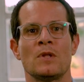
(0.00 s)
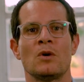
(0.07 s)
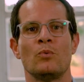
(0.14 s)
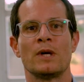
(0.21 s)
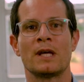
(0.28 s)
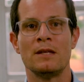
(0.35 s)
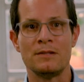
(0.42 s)

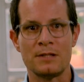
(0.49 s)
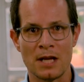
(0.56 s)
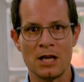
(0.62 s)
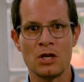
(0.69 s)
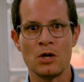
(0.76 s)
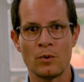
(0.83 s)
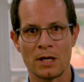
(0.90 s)
We're
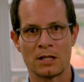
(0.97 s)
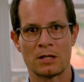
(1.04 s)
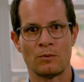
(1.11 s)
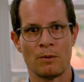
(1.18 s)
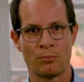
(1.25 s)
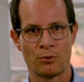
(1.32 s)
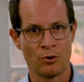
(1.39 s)
continuing
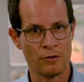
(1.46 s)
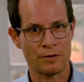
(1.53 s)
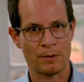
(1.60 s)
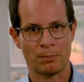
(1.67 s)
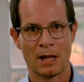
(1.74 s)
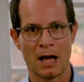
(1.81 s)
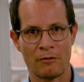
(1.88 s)
to improve the
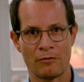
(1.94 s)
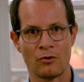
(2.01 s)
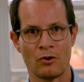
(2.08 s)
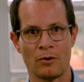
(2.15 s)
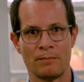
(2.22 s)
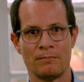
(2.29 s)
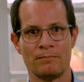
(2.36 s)

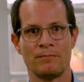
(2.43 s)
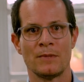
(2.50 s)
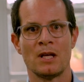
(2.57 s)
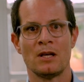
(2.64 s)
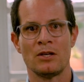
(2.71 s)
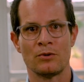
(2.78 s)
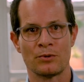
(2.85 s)
platform.
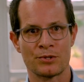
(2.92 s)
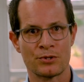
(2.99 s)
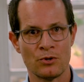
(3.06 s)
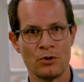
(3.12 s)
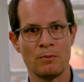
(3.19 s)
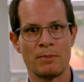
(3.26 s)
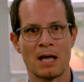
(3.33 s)
You'll
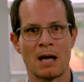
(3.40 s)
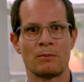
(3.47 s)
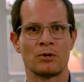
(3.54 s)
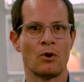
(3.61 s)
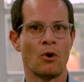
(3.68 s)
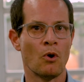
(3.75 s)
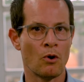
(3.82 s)
soon be able
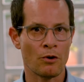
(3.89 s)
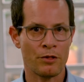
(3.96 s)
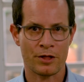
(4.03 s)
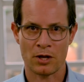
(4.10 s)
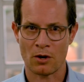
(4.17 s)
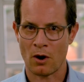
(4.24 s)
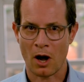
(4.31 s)
to author
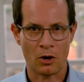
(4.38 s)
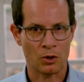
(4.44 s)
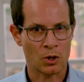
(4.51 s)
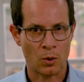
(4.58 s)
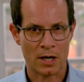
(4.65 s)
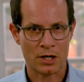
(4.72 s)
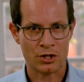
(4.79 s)
your own
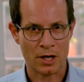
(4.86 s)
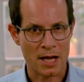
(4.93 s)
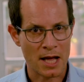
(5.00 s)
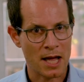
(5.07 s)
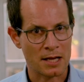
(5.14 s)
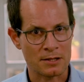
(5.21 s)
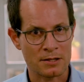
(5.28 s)

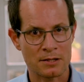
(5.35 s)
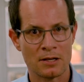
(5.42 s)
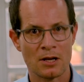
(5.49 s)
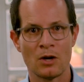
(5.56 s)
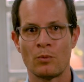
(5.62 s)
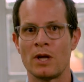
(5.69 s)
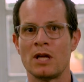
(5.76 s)
questionnaires.
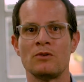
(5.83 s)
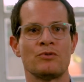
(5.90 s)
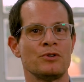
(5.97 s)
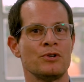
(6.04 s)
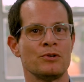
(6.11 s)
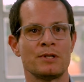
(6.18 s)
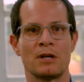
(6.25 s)
We're
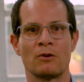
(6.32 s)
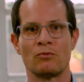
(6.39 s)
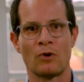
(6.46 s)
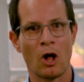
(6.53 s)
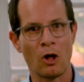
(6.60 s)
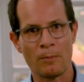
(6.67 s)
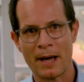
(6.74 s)
introducing
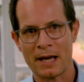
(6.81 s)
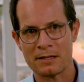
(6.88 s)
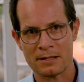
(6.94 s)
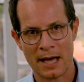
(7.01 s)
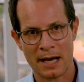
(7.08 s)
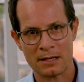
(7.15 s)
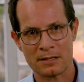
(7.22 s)

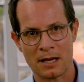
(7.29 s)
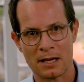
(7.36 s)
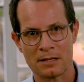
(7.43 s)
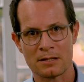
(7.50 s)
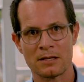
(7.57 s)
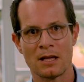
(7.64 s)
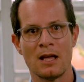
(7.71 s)
role-based
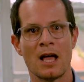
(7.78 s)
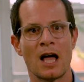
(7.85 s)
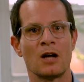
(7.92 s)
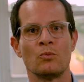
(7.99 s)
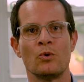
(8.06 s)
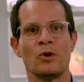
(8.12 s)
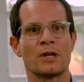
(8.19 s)
access
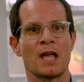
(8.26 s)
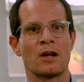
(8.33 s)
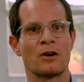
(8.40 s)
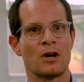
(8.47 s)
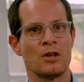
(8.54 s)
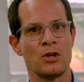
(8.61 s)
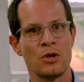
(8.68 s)
and working
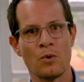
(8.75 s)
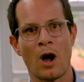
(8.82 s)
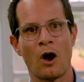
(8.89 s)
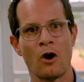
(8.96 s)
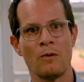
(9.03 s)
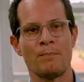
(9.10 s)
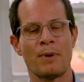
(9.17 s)
on a new
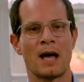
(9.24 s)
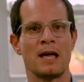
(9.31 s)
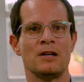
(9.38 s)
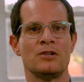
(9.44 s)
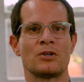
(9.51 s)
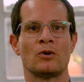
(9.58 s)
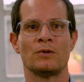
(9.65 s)

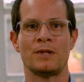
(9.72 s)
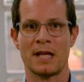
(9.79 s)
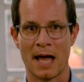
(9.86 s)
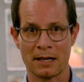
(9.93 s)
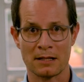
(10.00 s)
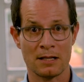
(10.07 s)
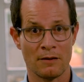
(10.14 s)
homepage called the
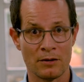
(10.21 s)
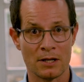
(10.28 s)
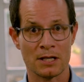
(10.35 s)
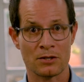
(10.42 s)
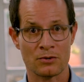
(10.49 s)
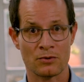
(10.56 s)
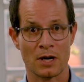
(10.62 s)
Activity
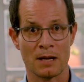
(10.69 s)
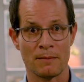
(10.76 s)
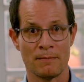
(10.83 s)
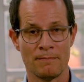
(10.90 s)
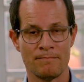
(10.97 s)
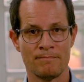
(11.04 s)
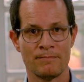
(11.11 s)
Stream.